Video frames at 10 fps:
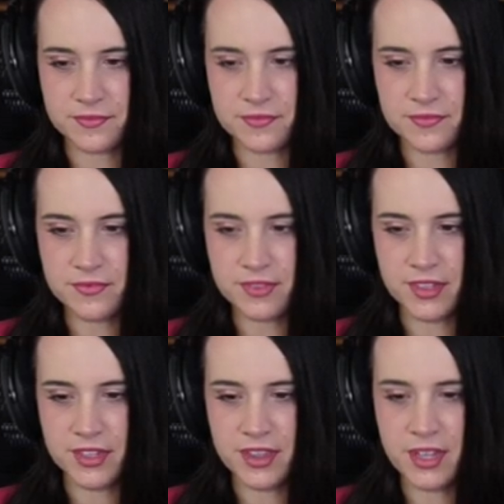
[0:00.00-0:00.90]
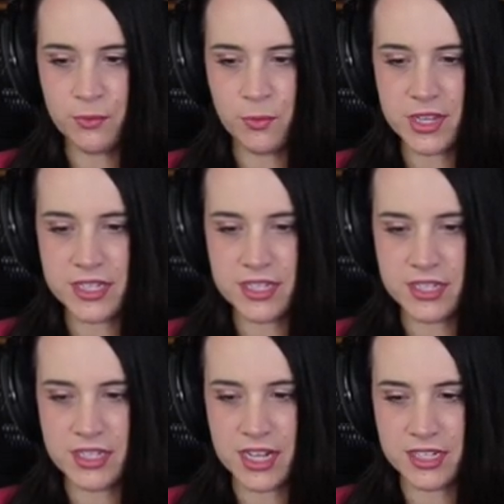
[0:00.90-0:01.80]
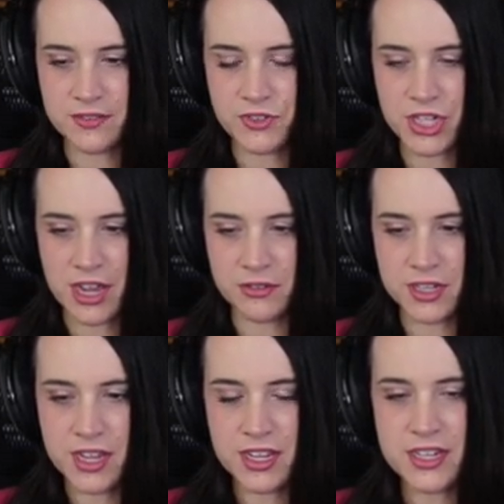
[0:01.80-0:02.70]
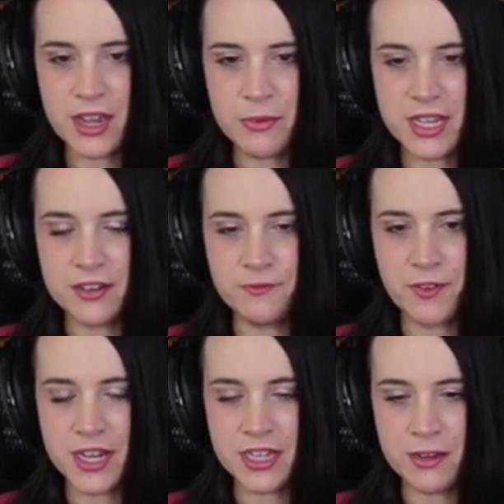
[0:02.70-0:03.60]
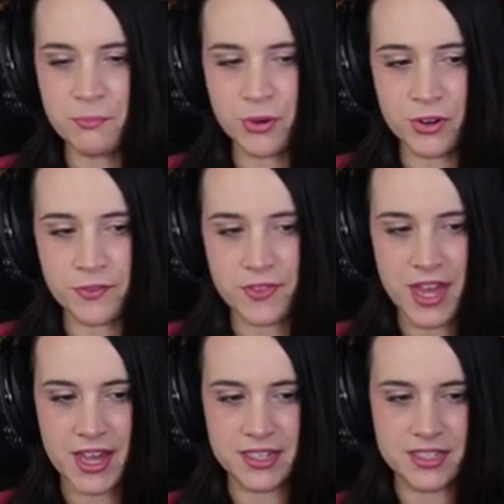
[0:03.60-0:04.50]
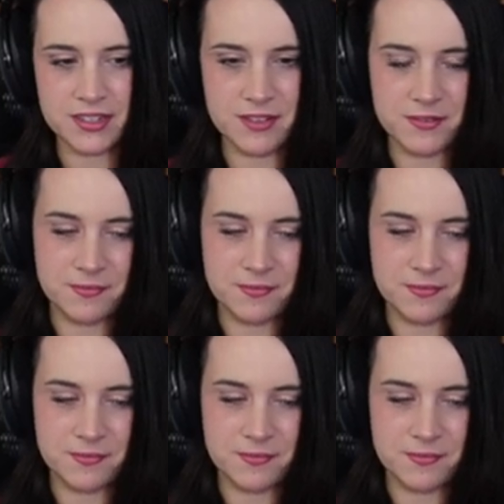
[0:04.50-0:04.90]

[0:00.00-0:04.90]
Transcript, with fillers: It wasn't Detective Jowd. Now we can finally prove that.